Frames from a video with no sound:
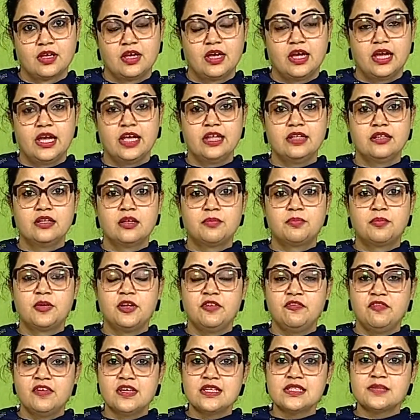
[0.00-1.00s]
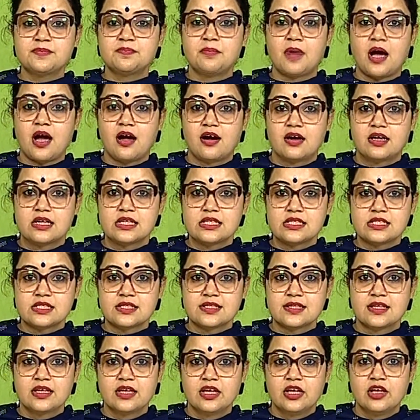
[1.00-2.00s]
In the previous parts,
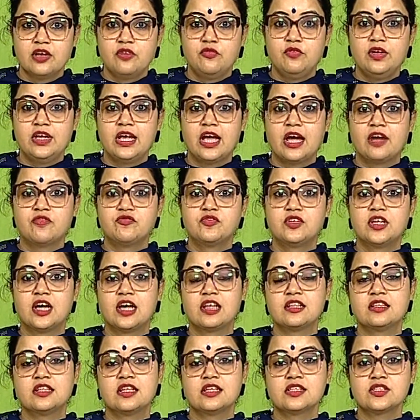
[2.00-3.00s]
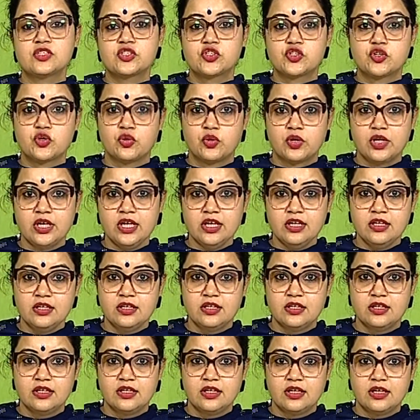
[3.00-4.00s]
we have done the story
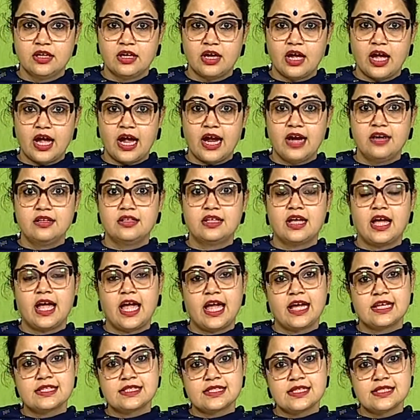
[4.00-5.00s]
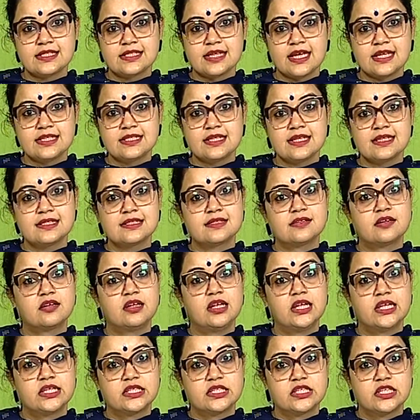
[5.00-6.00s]
and the exercises
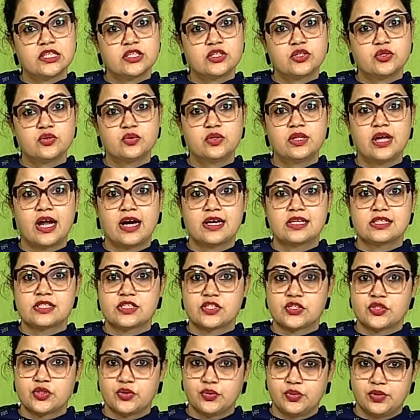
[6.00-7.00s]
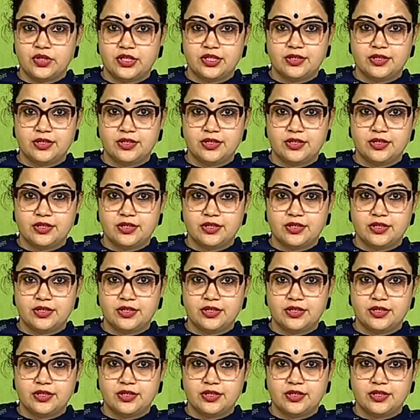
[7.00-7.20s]
related to that story.